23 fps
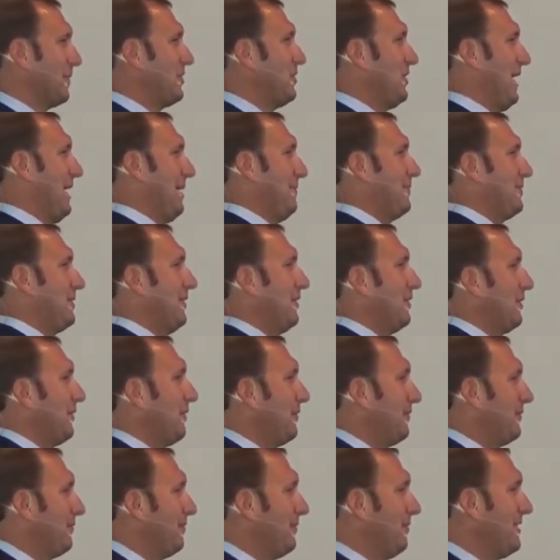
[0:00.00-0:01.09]
of James,
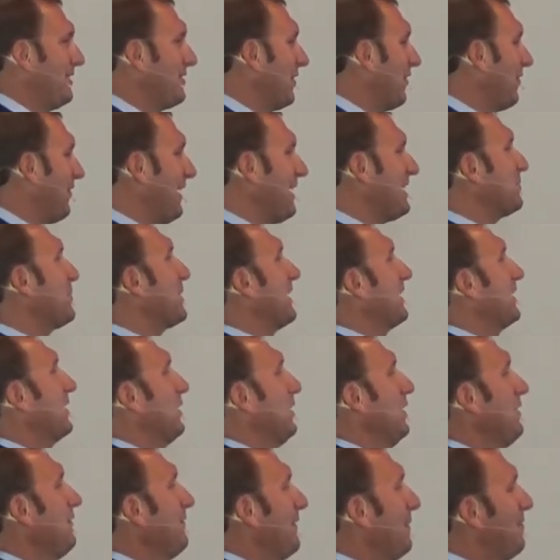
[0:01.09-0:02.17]
these are things we can
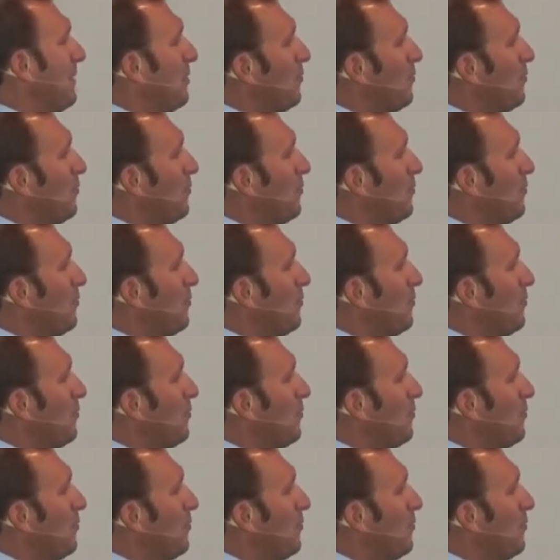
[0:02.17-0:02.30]
learn from.